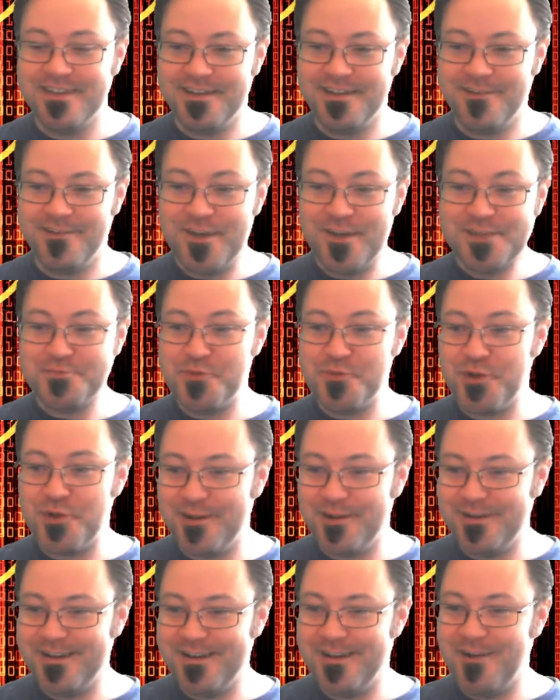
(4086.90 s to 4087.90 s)
Facebook
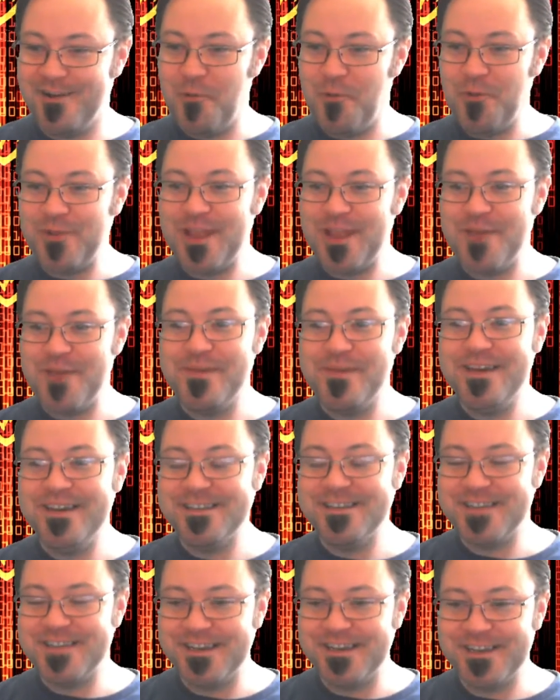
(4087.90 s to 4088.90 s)
won't let me
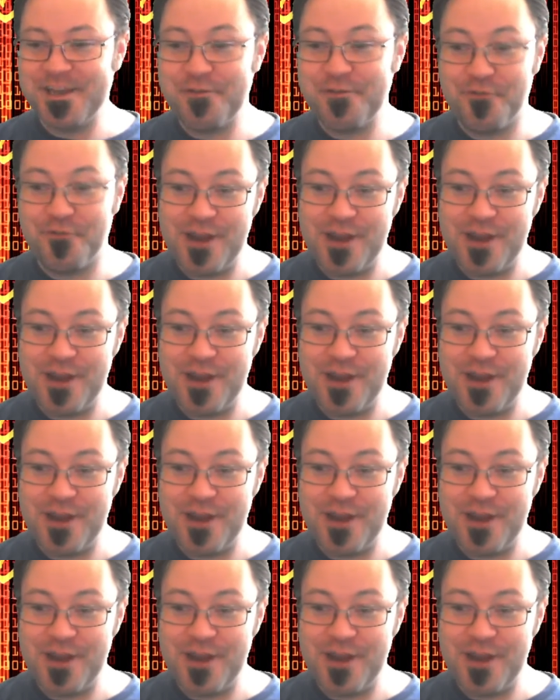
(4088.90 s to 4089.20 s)
send GIF